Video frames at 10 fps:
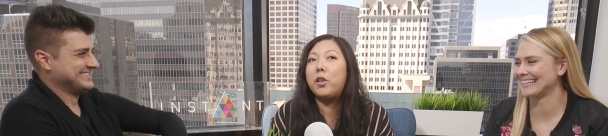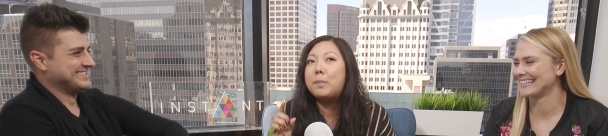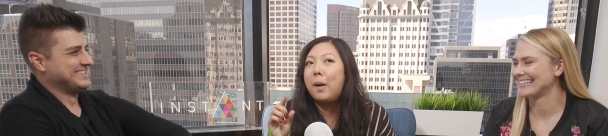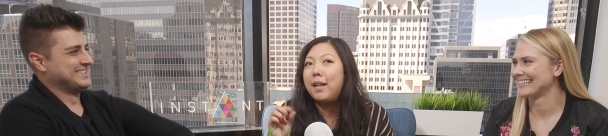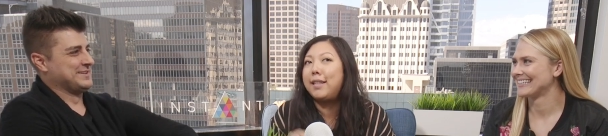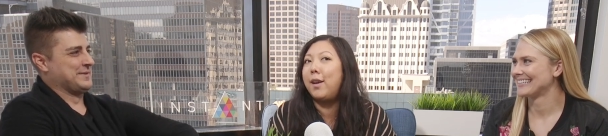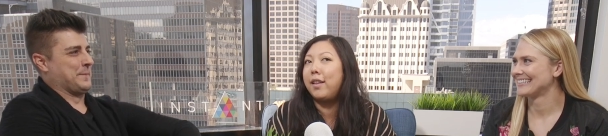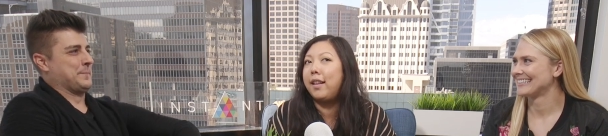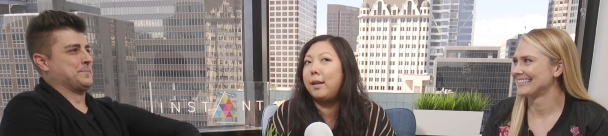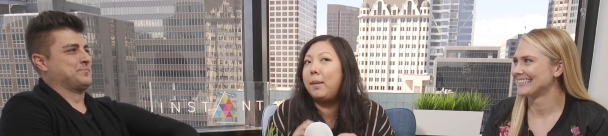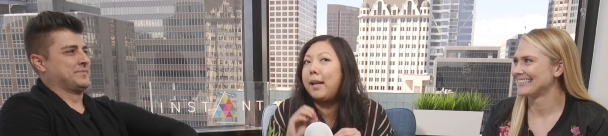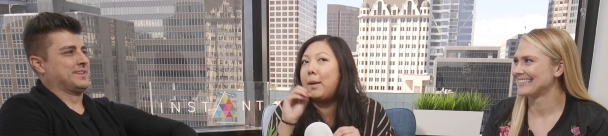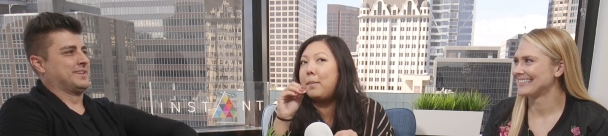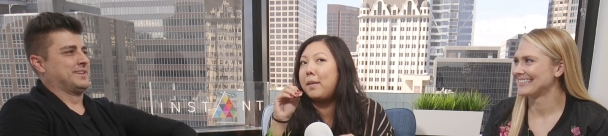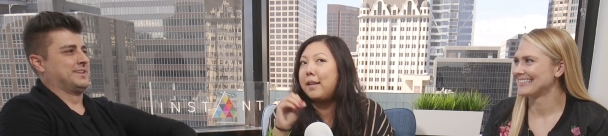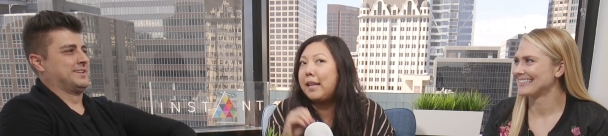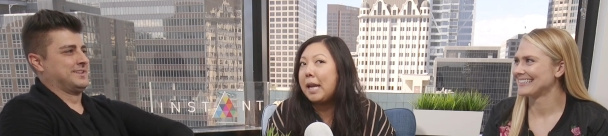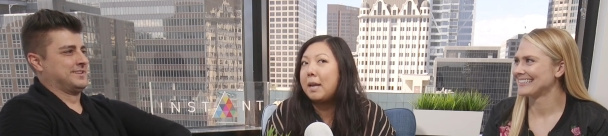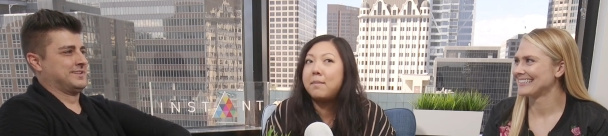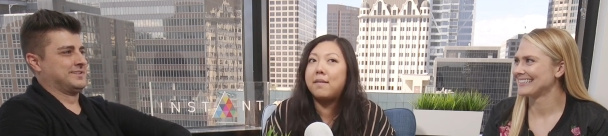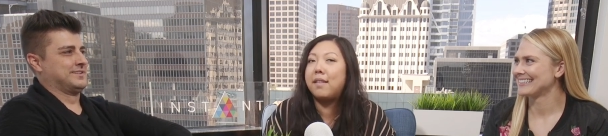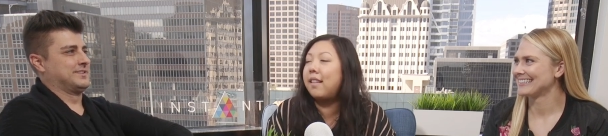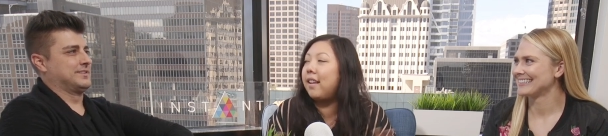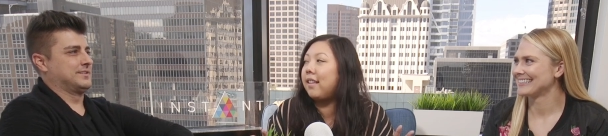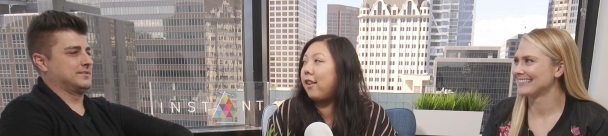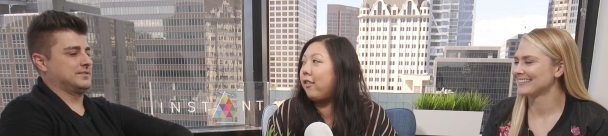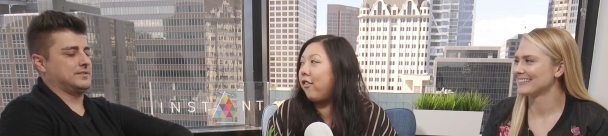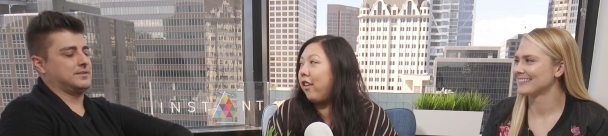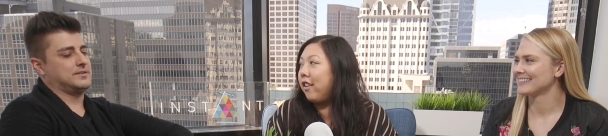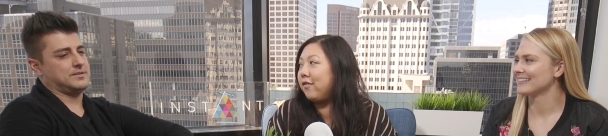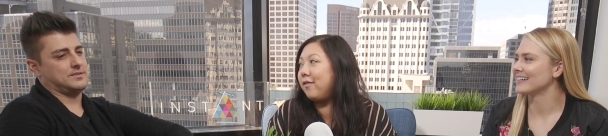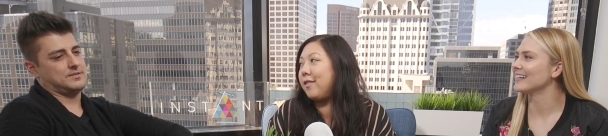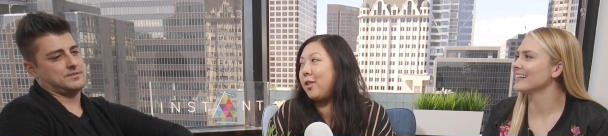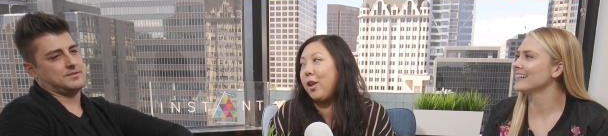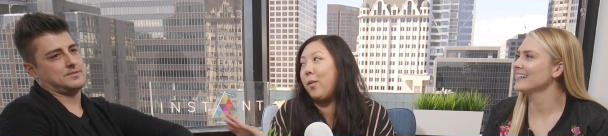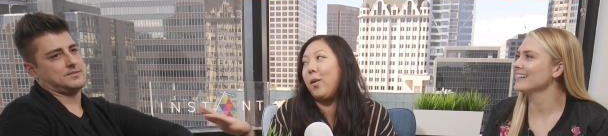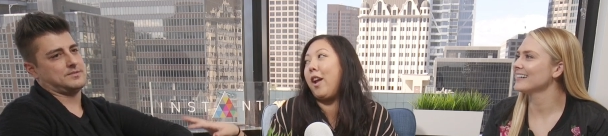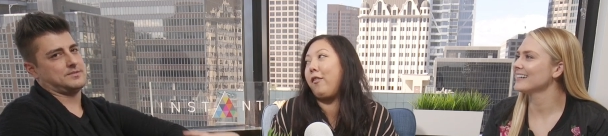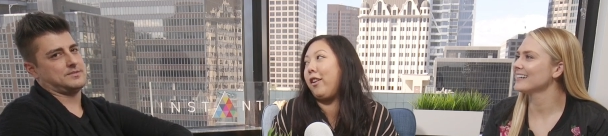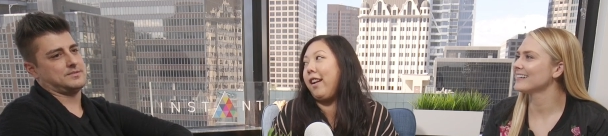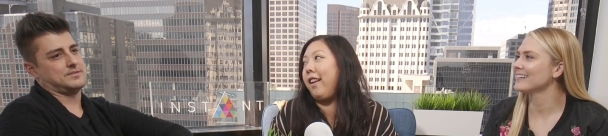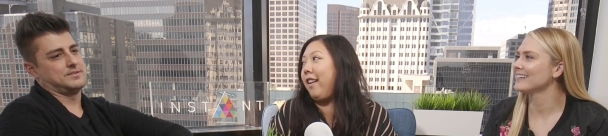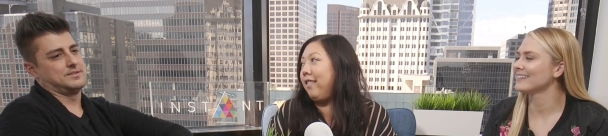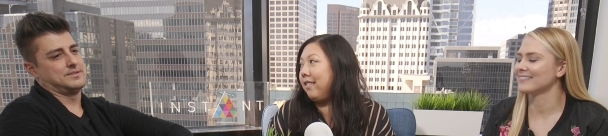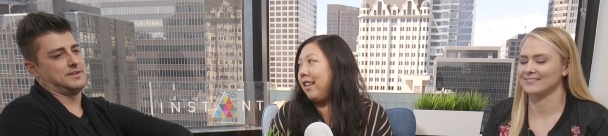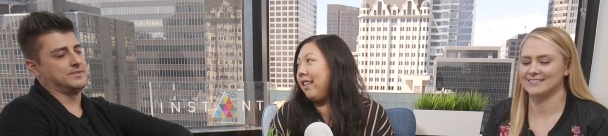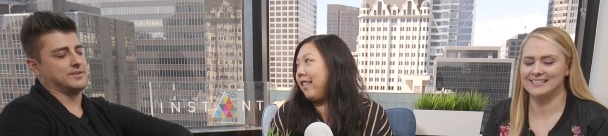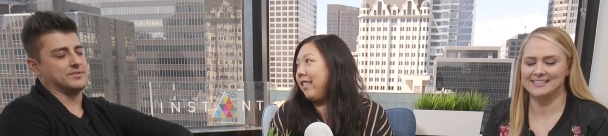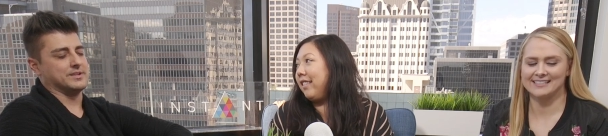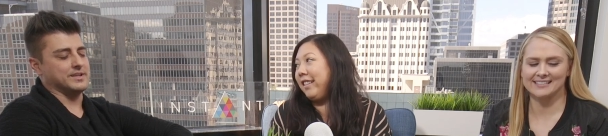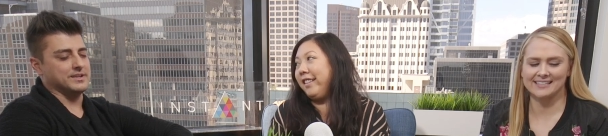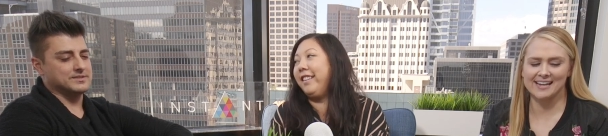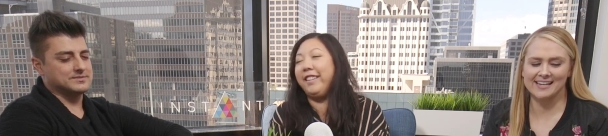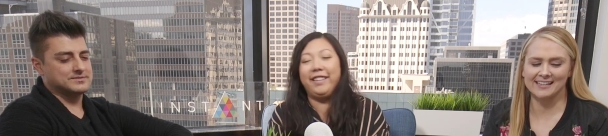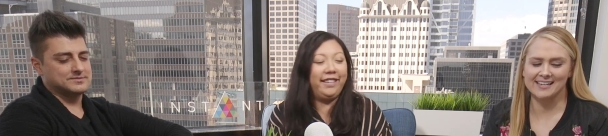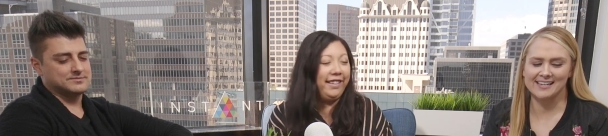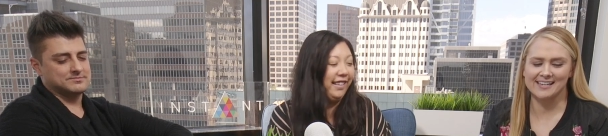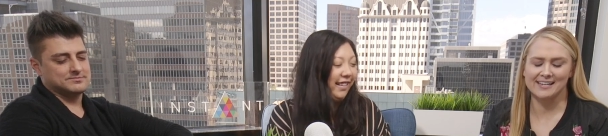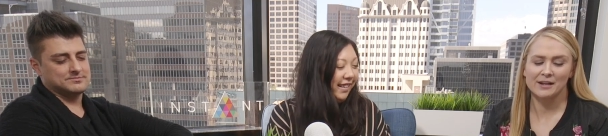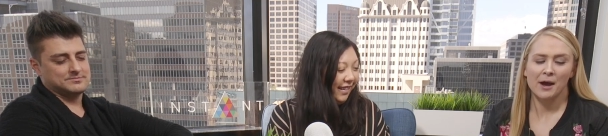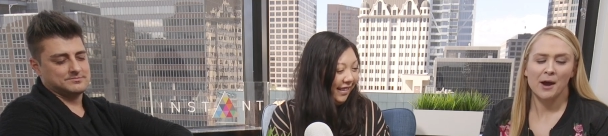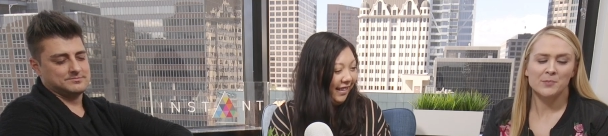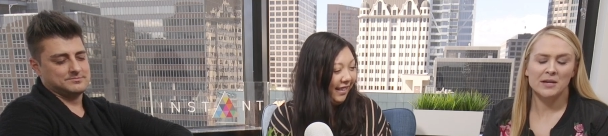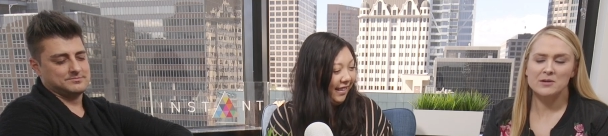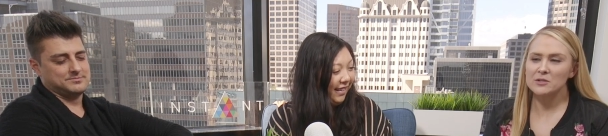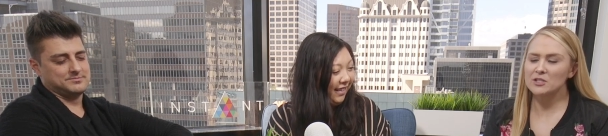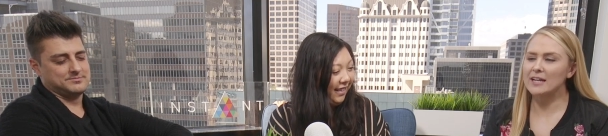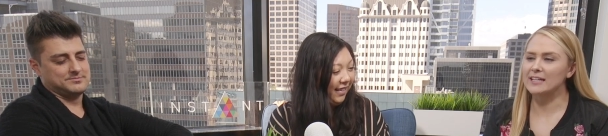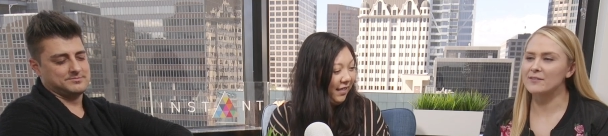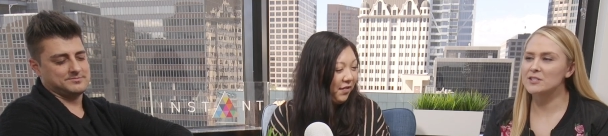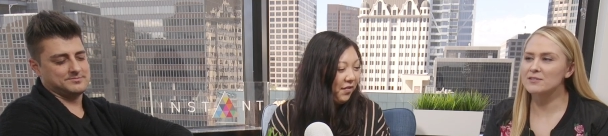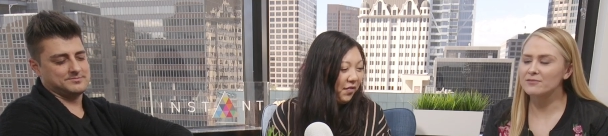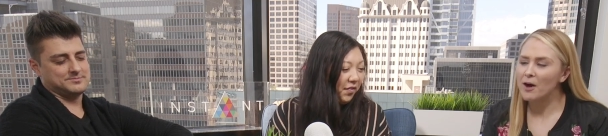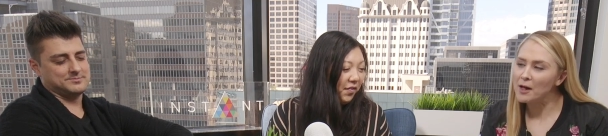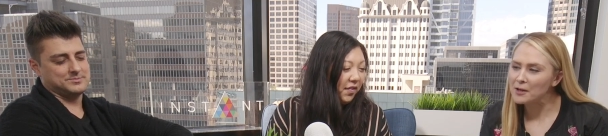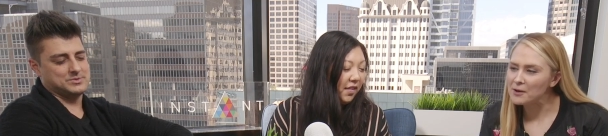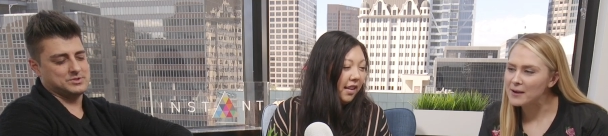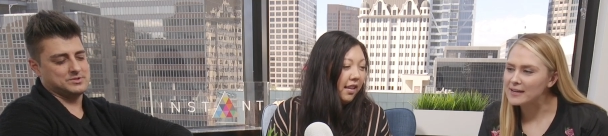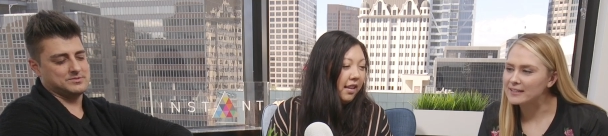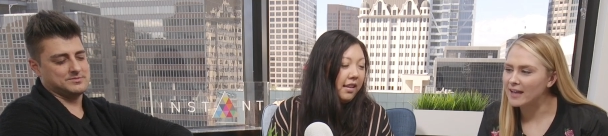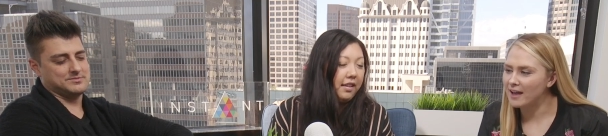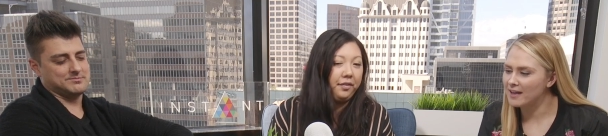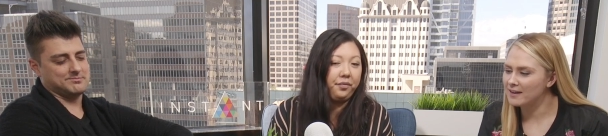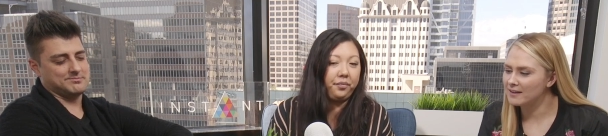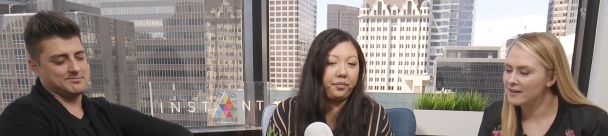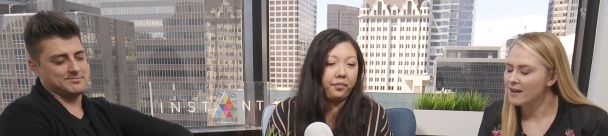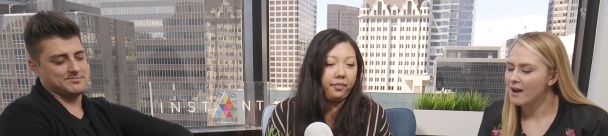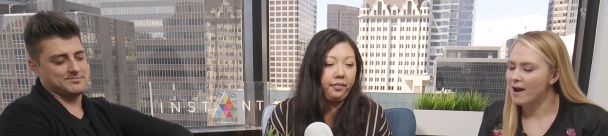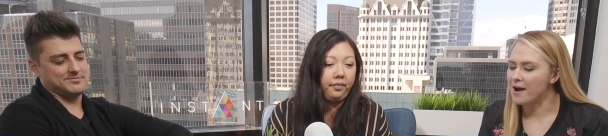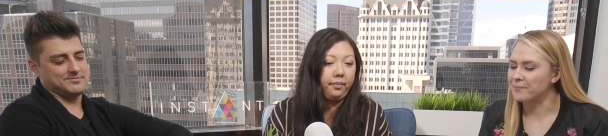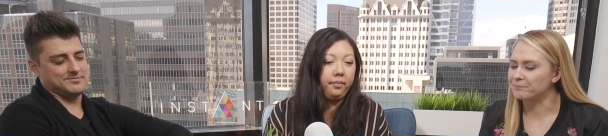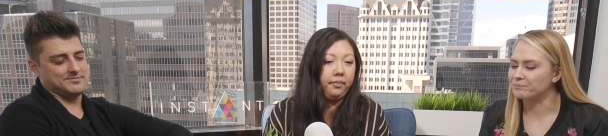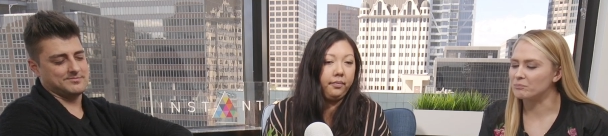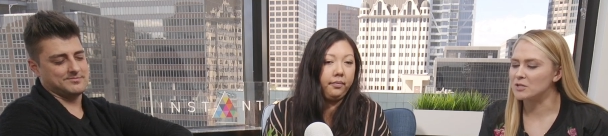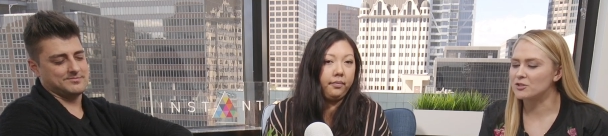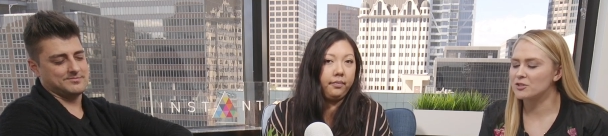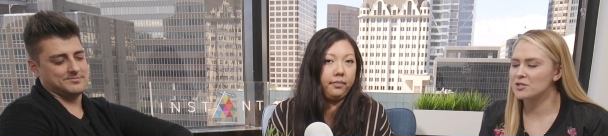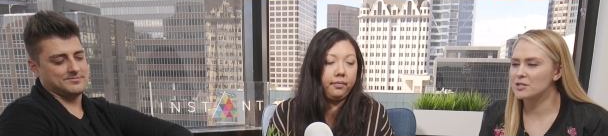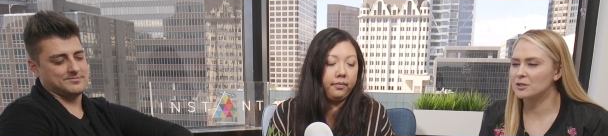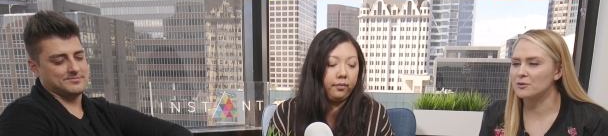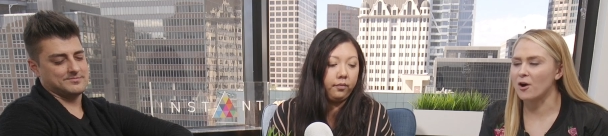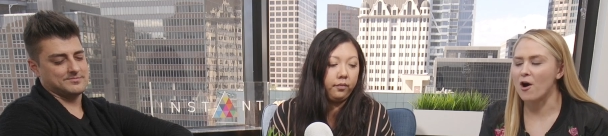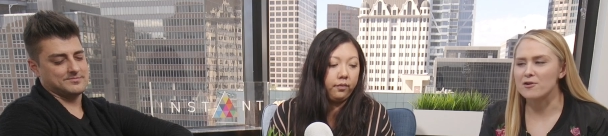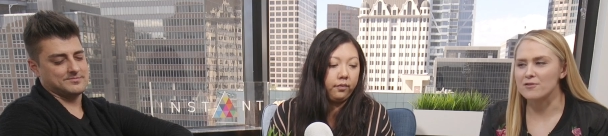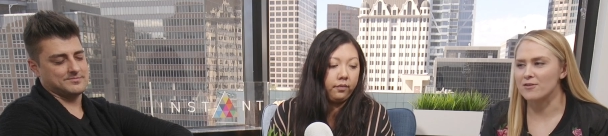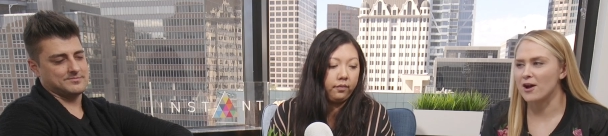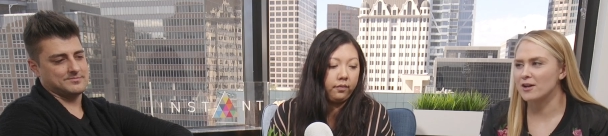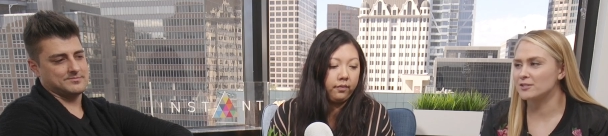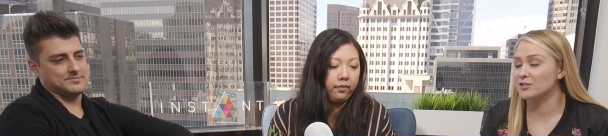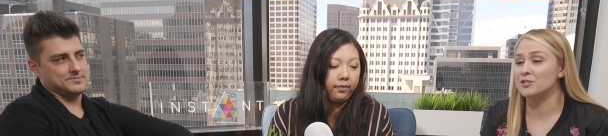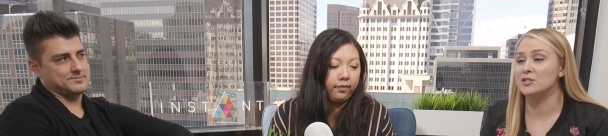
Speaker 1: there's bots now that like pick up the name if they like get rid of it, oh. so you won't ever get it. Oh. I'll never get
Speaker 2: Dang it. Dang it! But anyways, yeah, give us a follow, and again. Um, be sure to include all your thoughts.